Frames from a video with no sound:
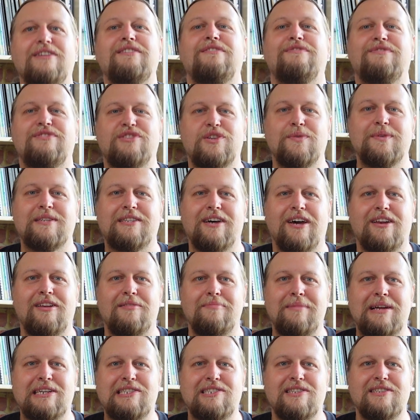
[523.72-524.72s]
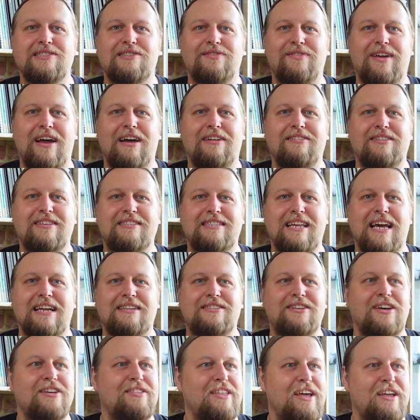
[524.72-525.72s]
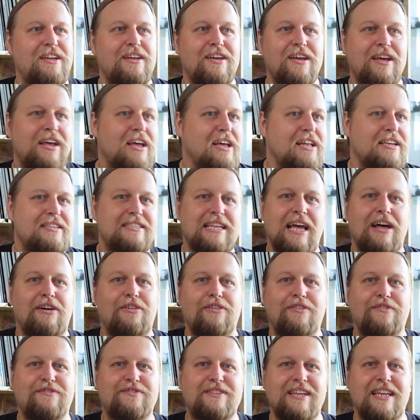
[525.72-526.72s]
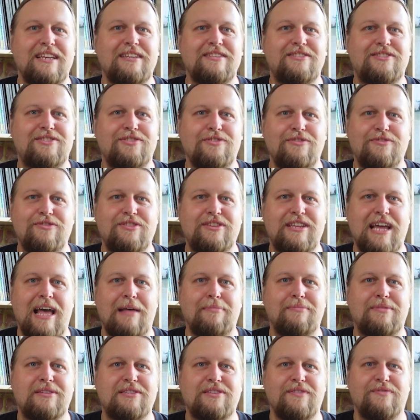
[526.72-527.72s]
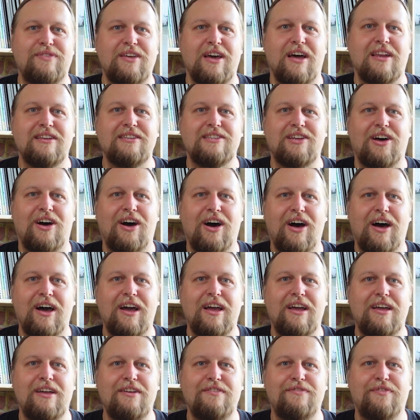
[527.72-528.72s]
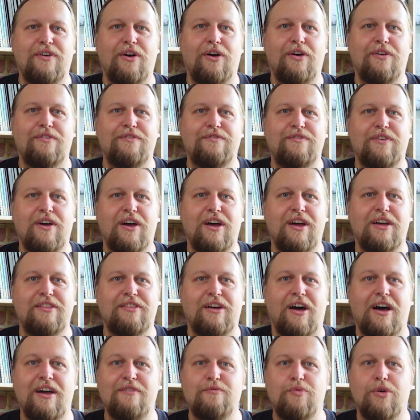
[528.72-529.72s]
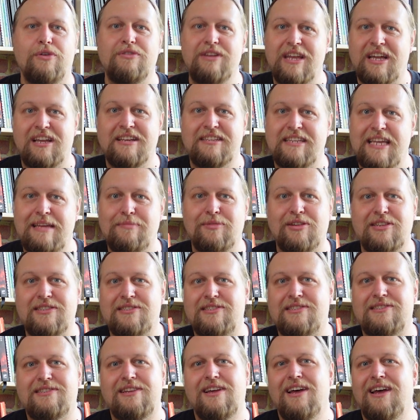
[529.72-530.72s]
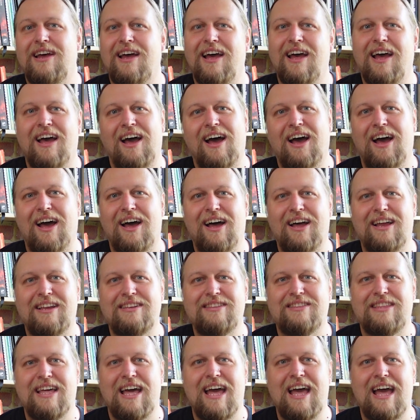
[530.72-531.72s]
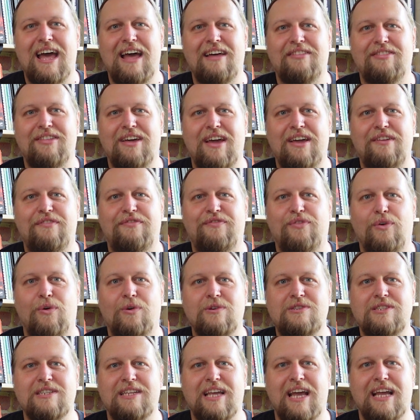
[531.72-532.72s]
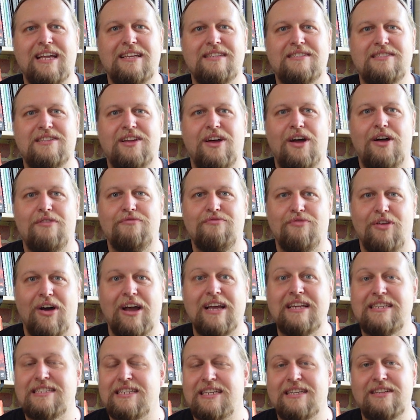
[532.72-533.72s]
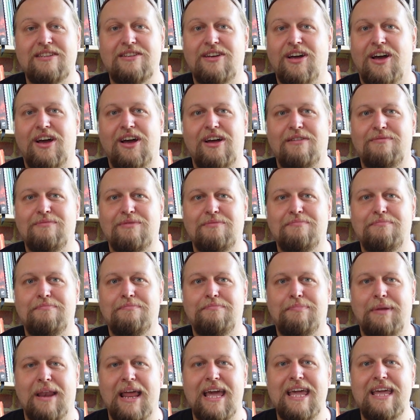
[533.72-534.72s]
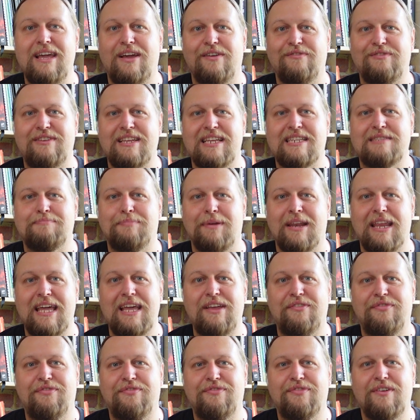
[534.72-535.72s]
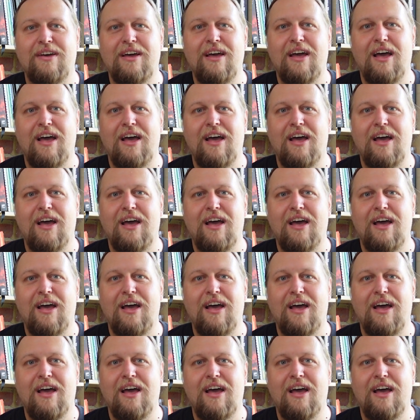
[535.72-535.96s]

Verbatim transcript: kind of suicidal missions around the sector. They delved into the depths of the Underhive, of Hiveworld Nicodemus. There they fought against a rising plague of disbelief,